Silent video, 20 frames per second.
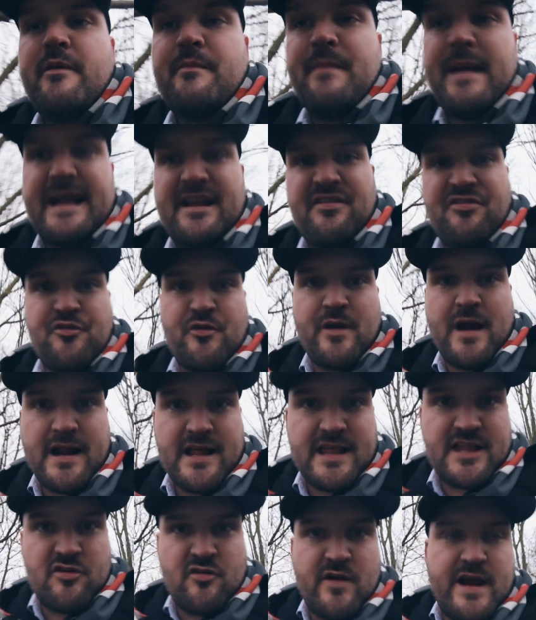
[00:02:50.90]
we make it 3 out
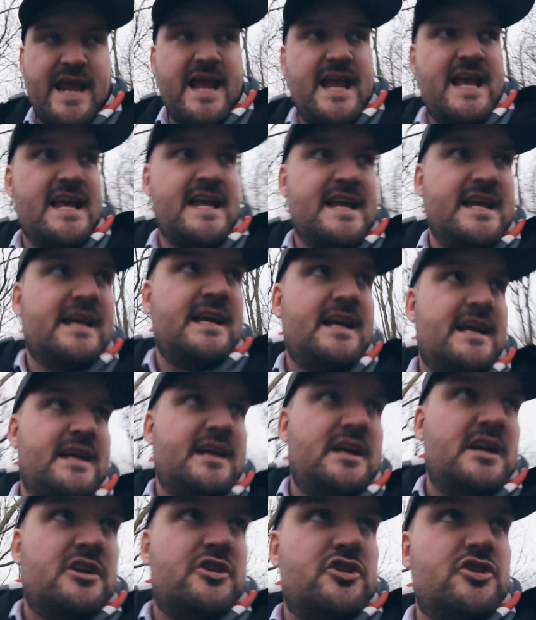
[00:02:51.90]
of 3?
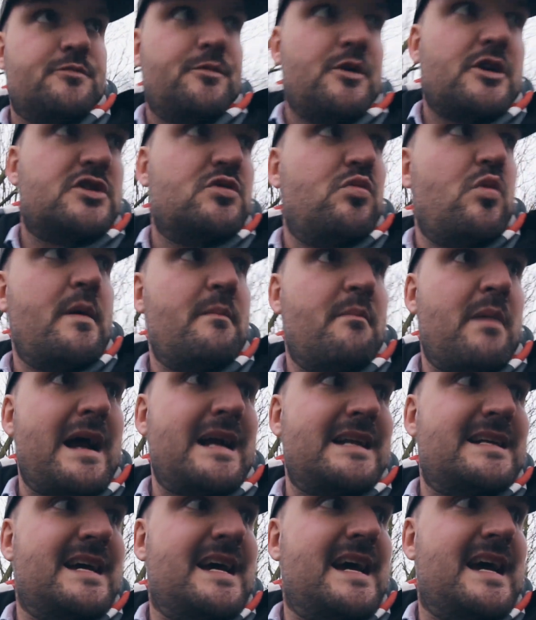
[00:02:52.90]
2 spots, 1
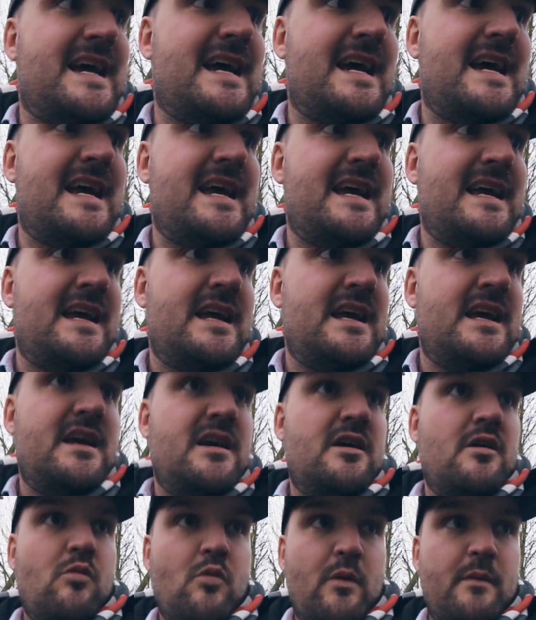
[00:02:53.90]
bite,
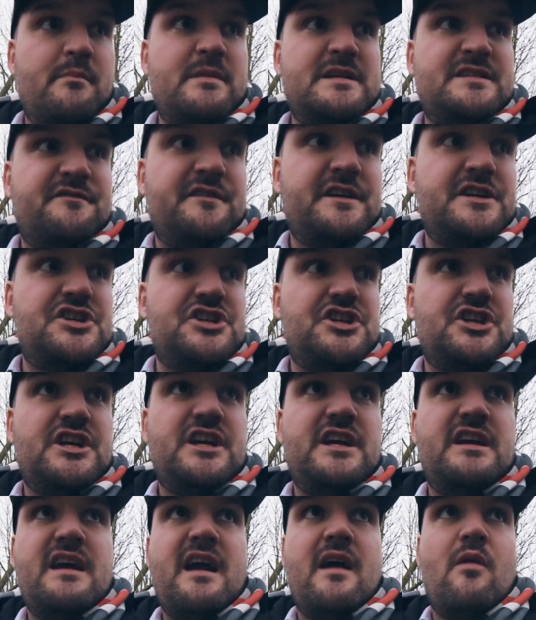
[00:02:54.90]
1 missed fish,
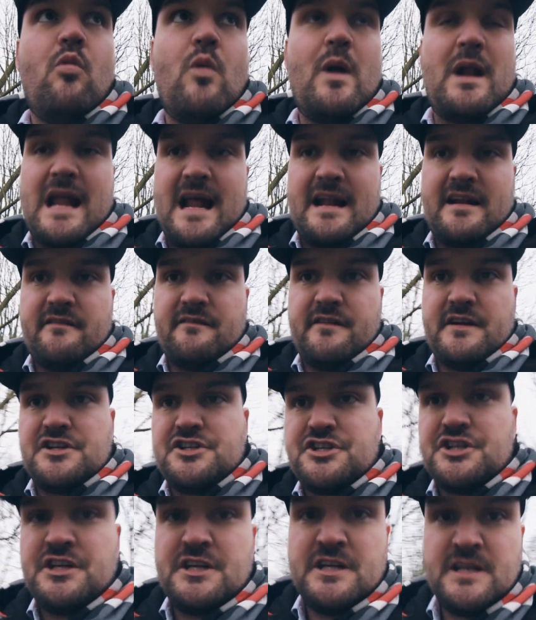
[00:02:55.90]
and 1 landed
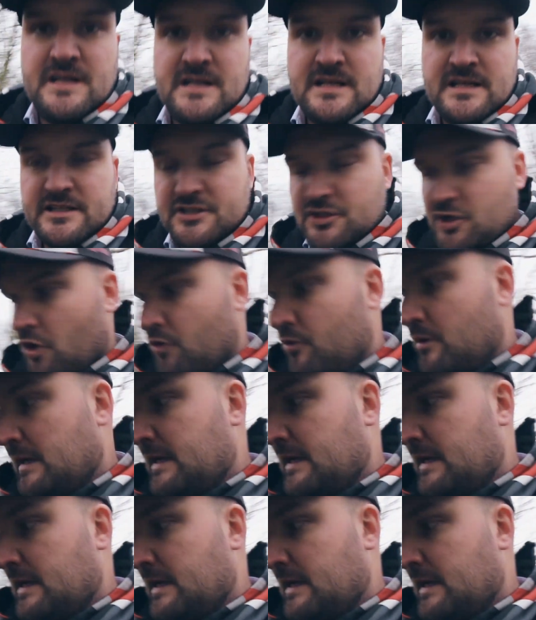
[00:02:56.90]
fish. Let's go.